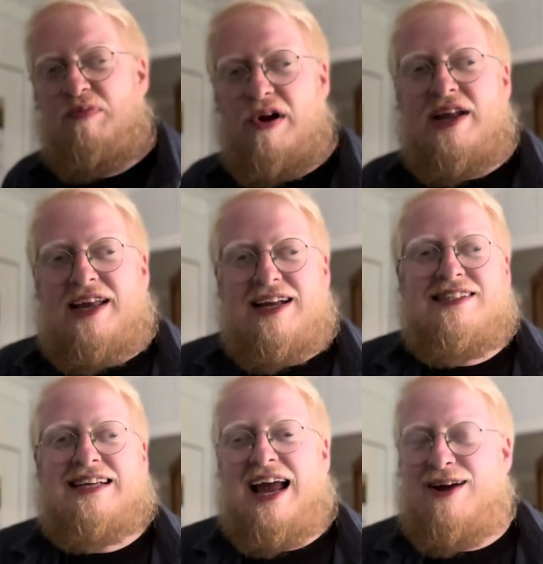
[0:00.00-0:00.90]
break it
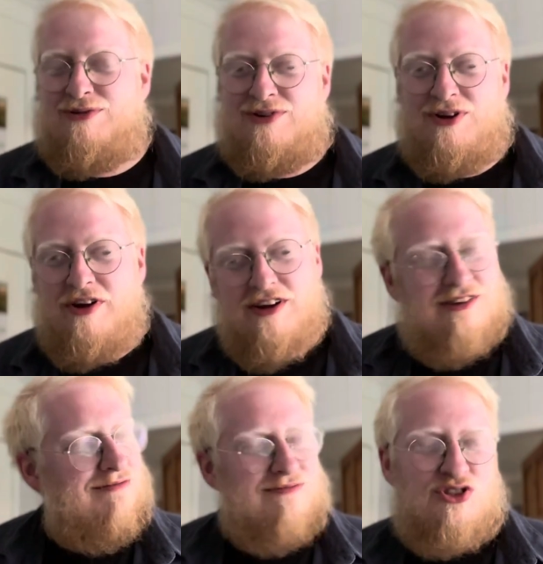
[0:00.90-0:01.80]
down,
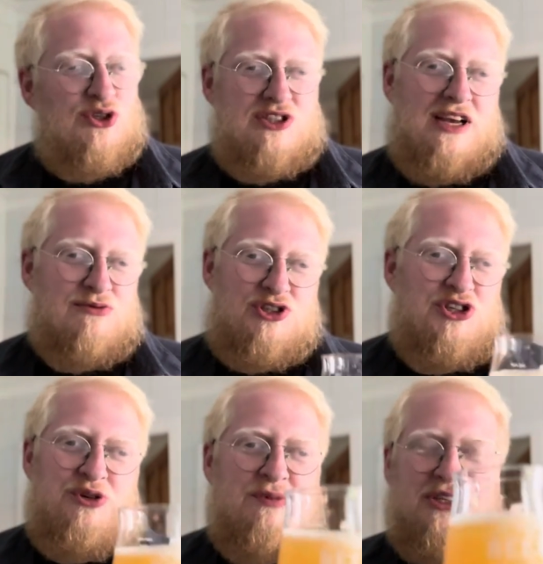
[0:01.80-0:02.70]
it just sounds stupid,